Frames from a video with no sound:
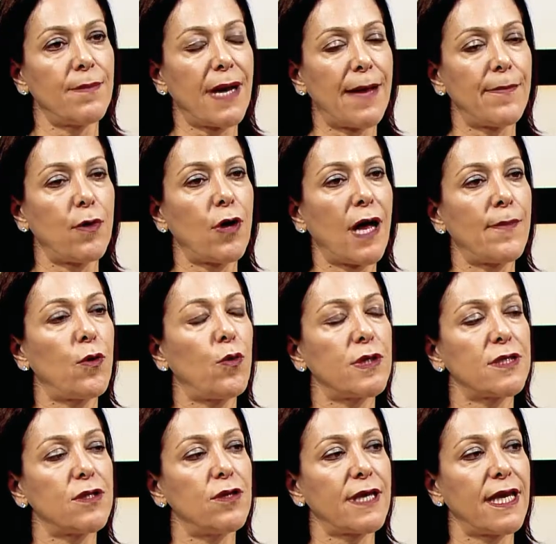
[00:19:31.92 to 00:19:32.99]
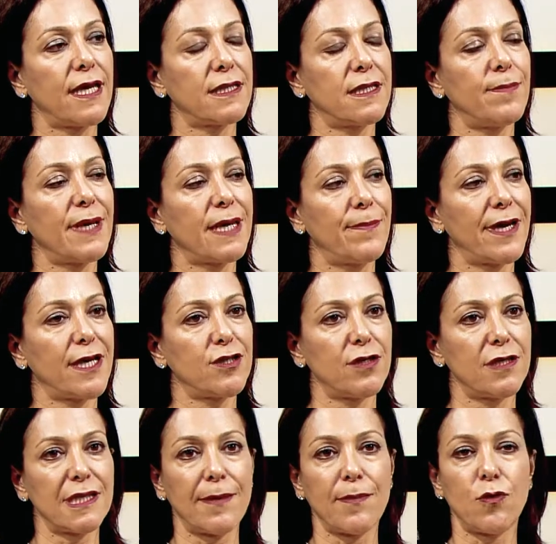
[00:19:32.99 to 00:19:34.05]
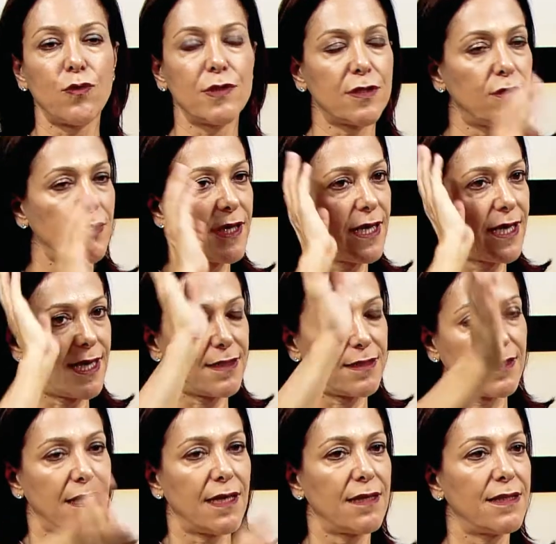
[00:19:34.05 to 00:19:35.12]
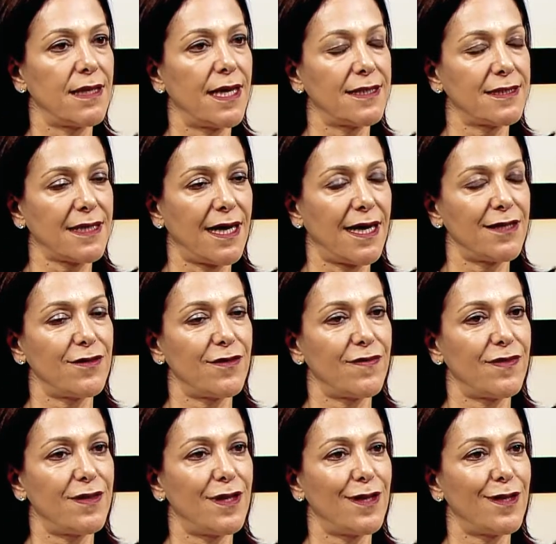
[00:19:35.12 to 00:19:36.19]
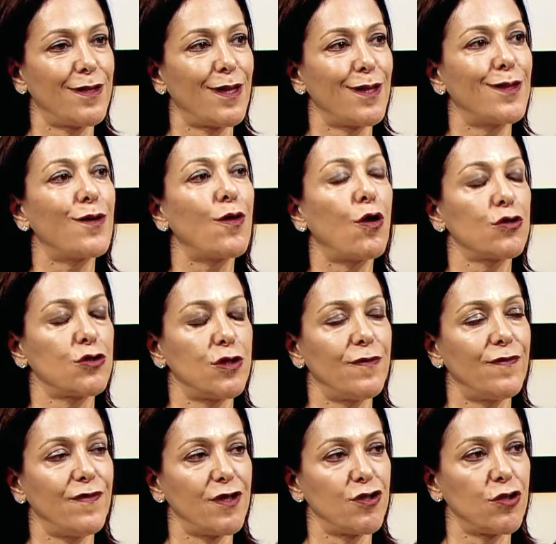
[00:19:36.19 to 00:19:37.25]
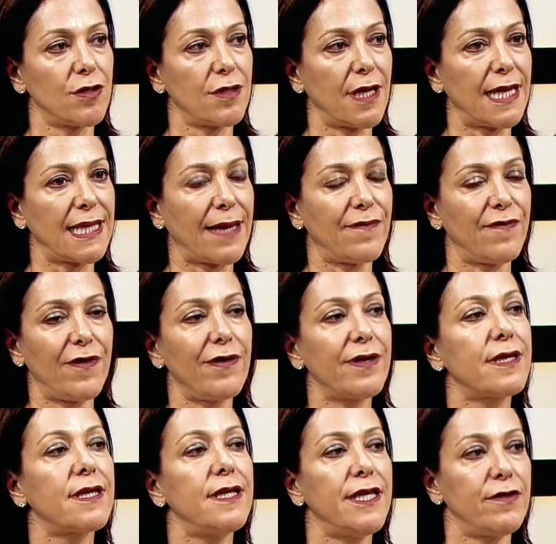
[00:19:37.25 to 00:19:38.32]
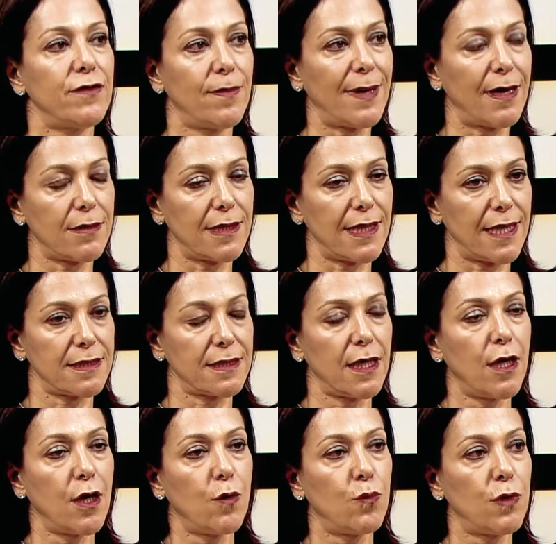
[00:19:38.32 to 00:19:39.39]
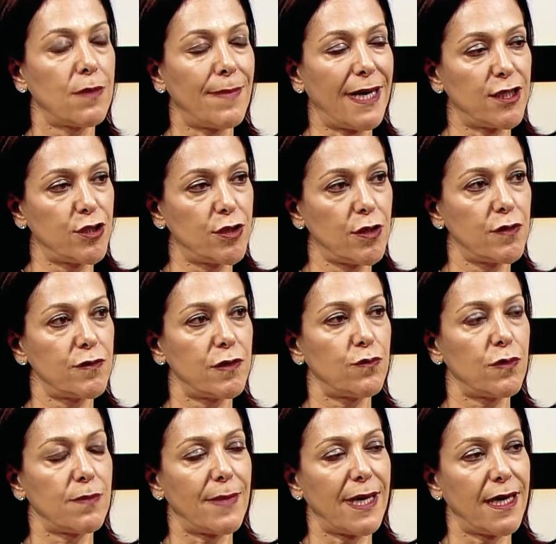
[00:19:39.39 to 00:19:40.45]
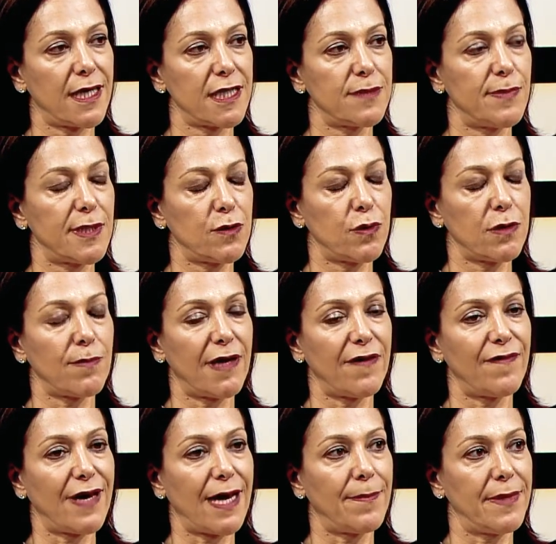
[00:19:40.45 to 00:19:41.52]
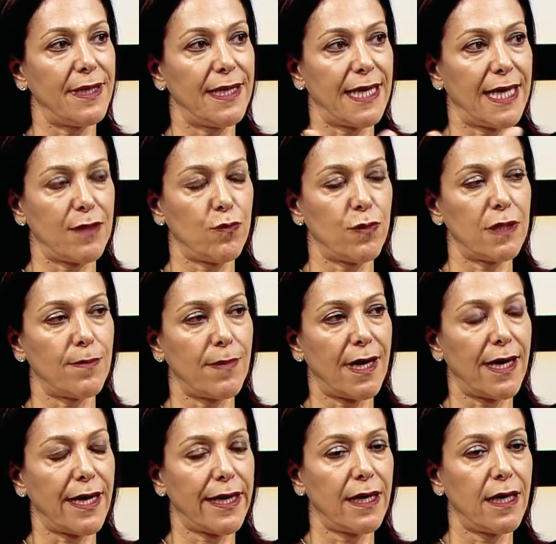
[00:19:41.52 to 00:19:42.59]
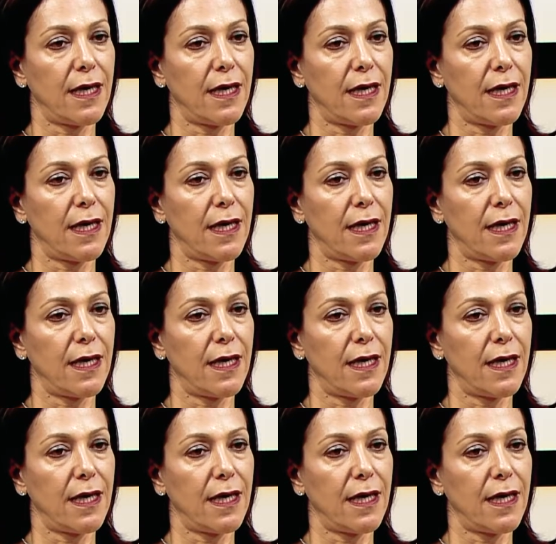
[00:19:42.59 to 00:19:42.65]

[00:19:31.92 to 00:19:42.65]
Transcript: I'm always looking at the big picture, and I'm always looking at kind of the long-term vision, and I'm very clear about that with my children, with my husband, with my family, and with my